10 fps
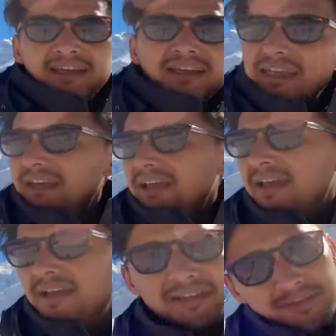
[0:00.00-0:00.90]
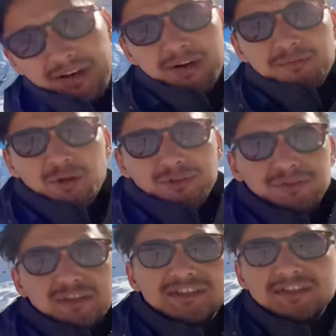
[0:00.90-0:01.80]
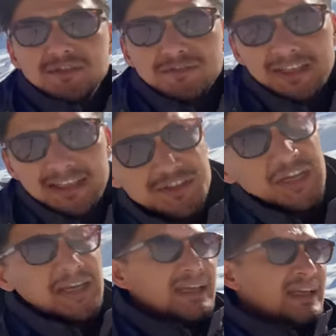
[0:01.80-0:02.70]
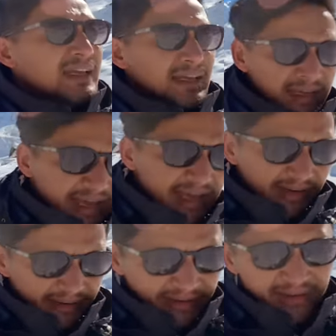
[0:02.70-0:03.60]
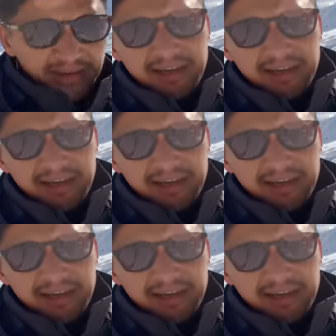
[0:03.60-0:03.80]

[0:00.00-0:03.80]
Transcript: in the very beautiful Sissu village and uh,